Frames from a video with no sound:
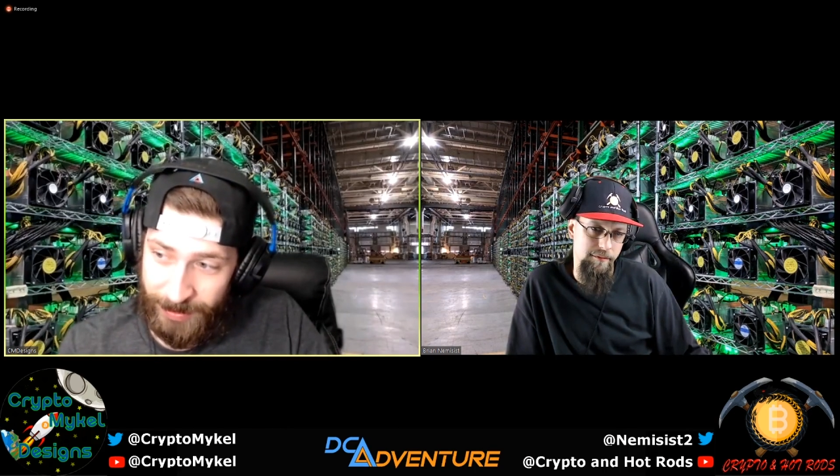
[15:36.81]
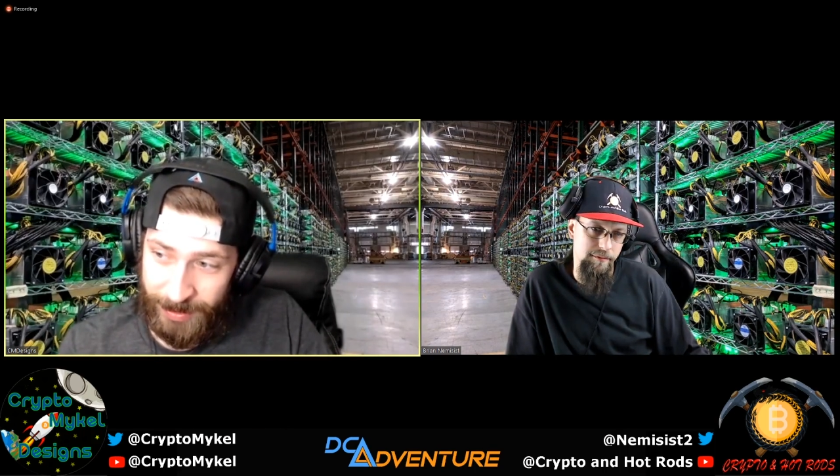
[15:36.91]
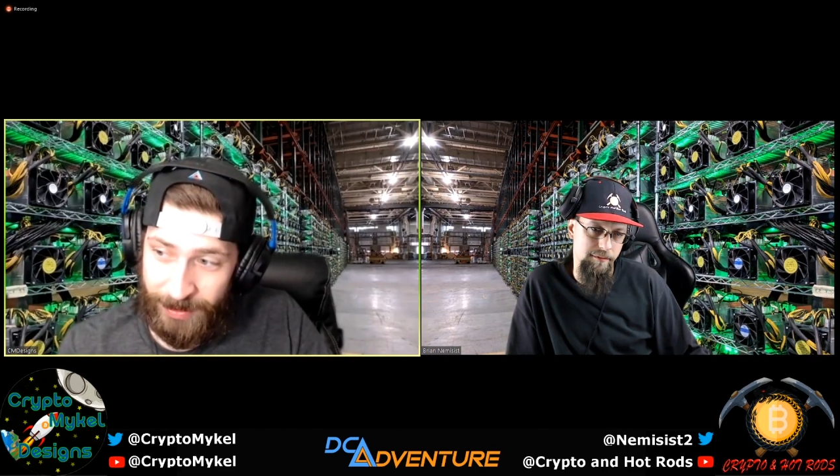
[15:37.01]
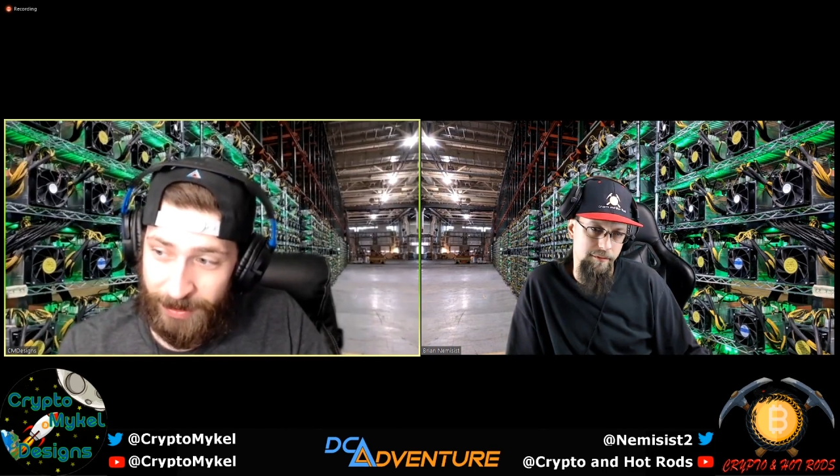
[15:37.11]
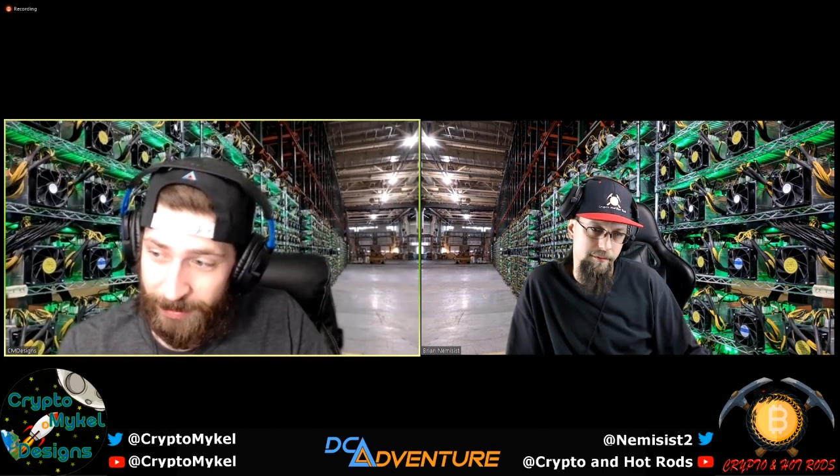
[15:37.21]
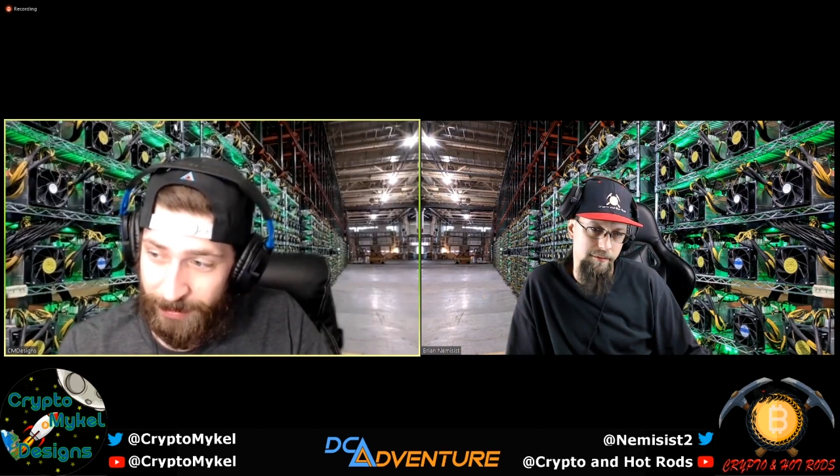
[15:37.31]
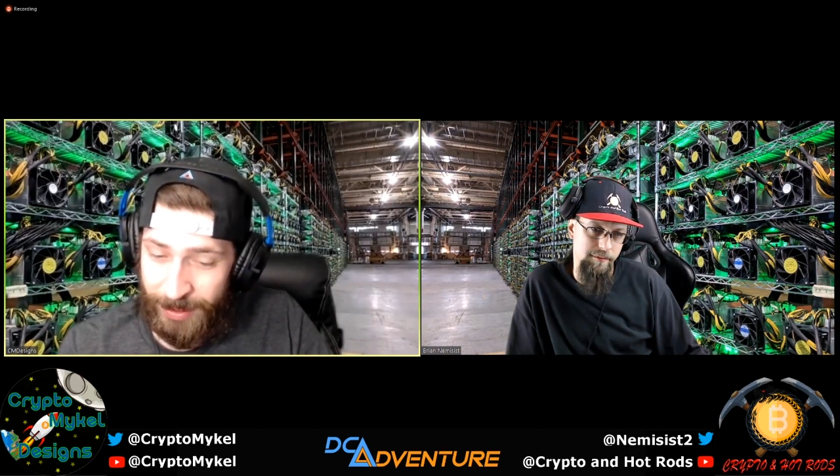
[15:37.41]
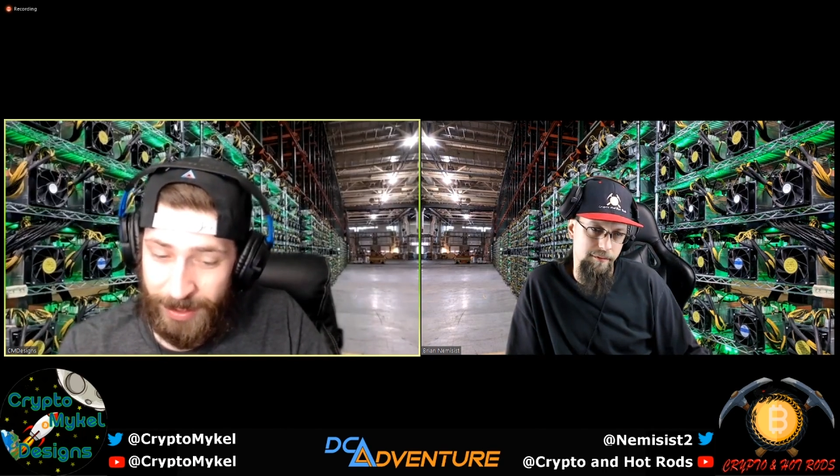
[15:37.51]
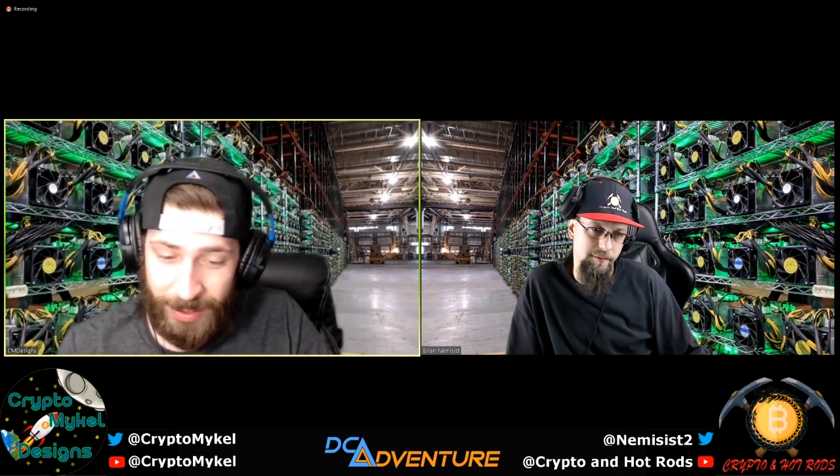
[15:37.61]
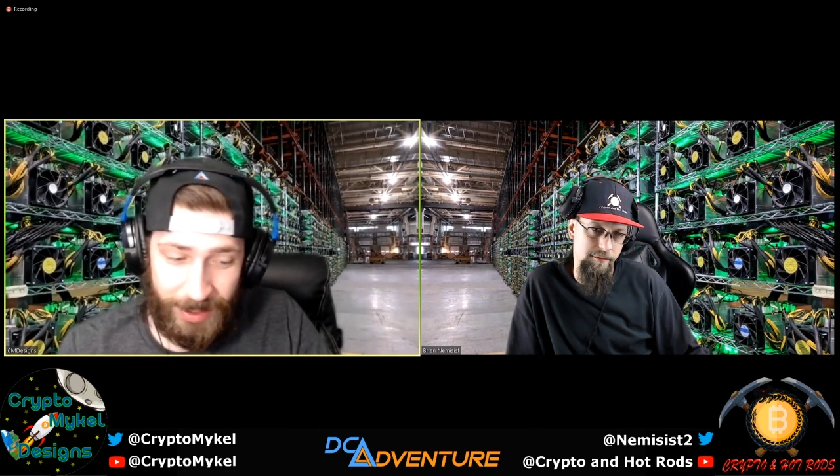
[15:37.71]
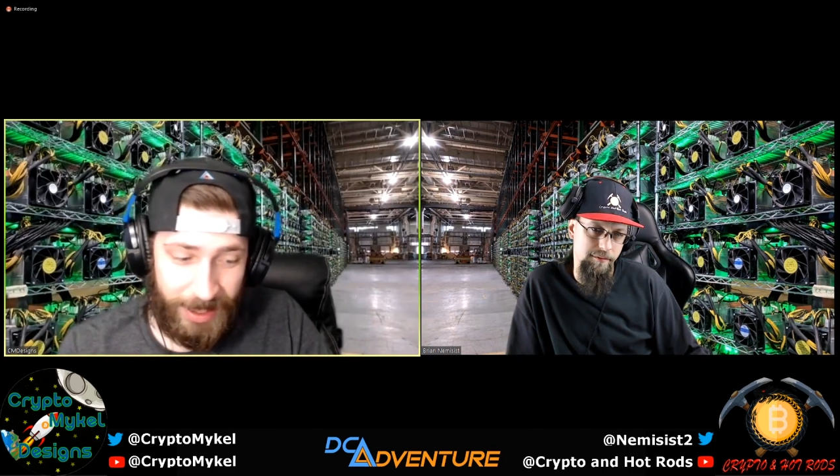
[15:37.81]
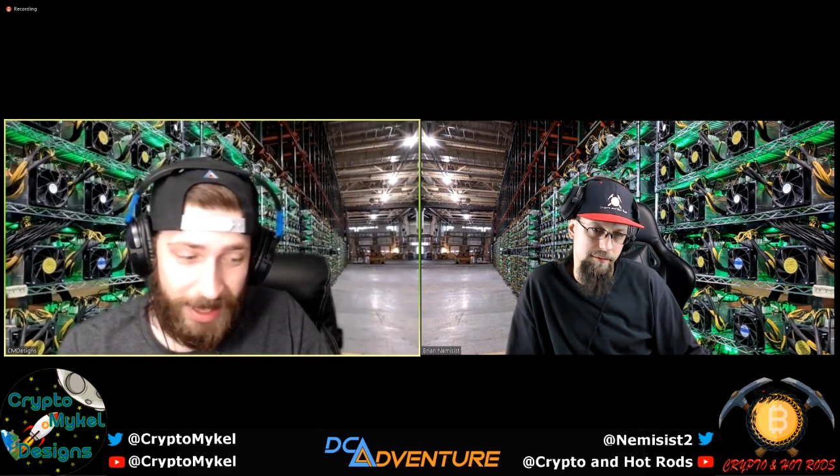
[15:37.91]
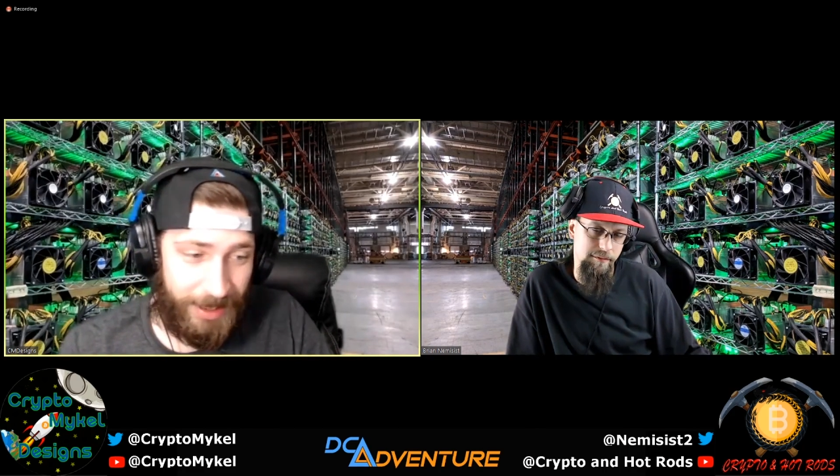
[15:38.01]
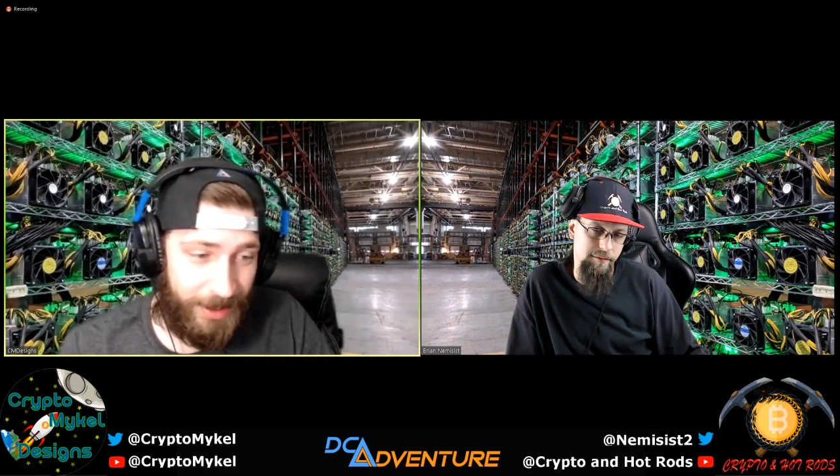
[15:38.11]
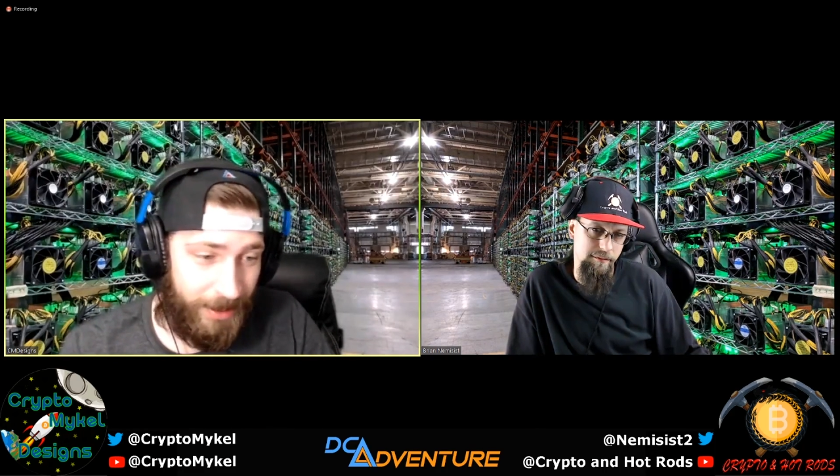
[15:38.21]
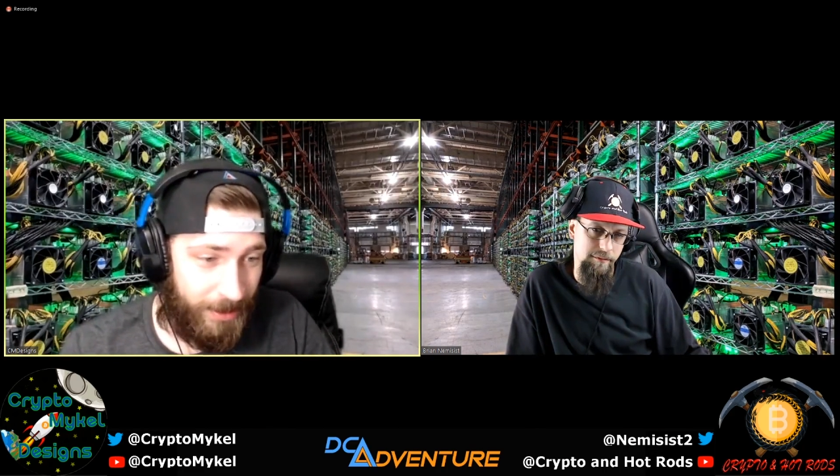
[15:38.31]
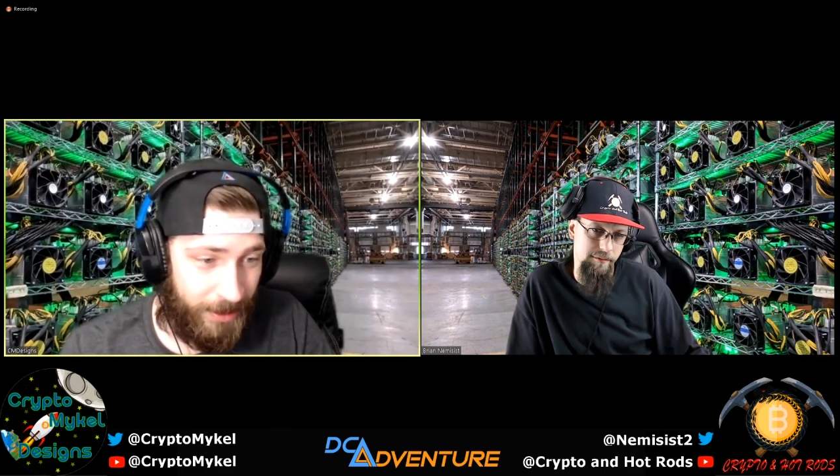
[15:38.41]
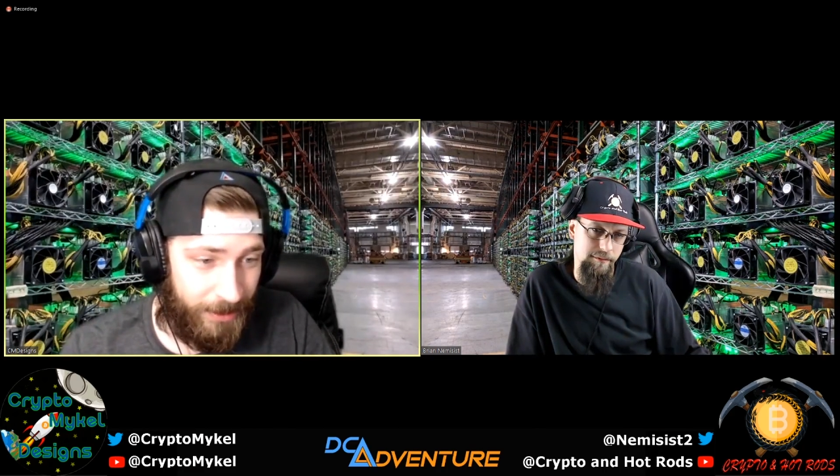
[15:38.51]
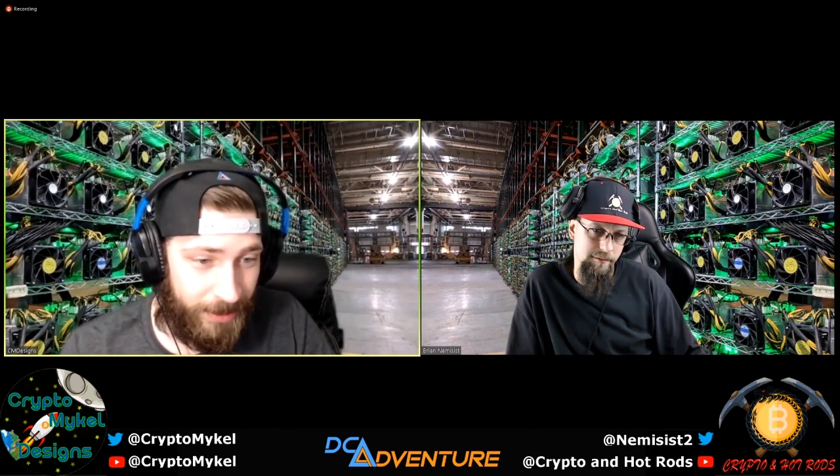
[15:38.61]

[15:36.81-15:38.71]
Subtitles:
at their own